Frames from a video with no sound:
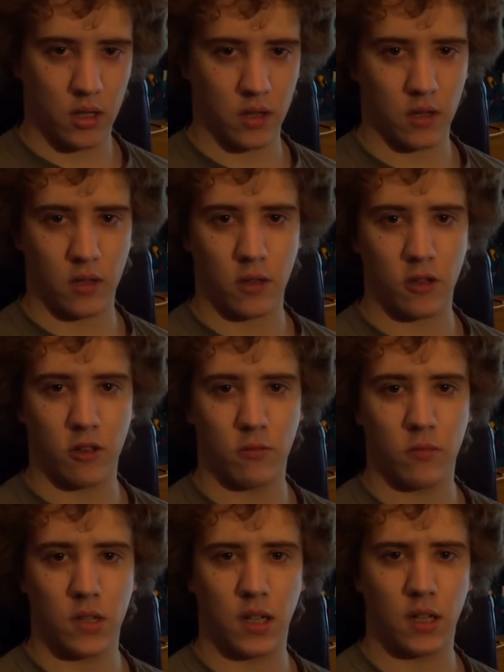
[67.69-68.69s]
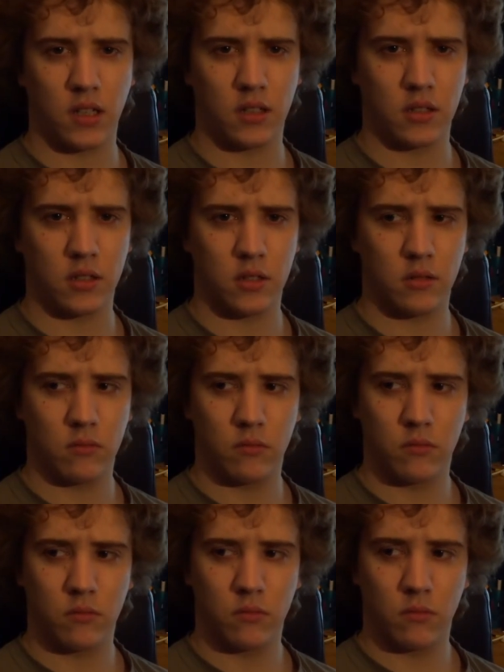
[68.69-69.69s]
um, and
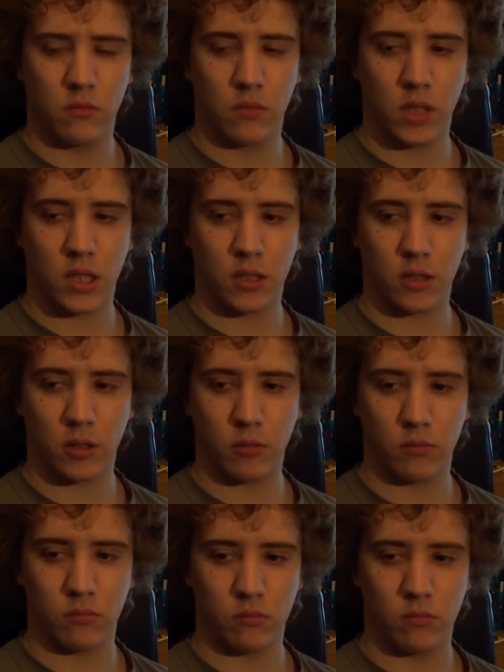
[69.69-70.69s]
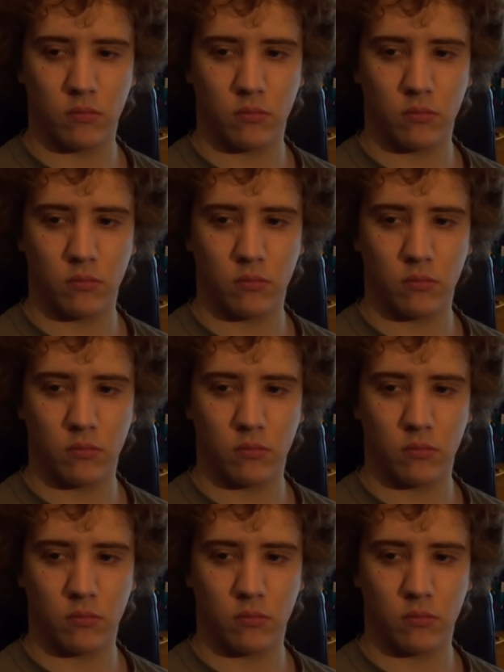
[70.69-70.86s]
um,